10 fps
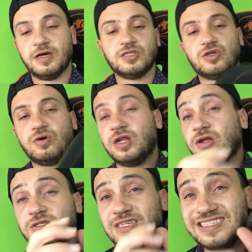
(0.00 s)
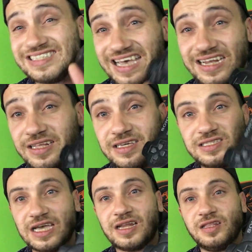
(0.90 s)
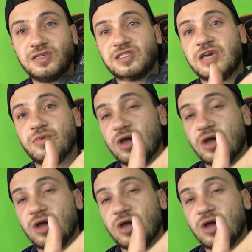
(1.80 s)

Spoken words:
So it looks exactly the same.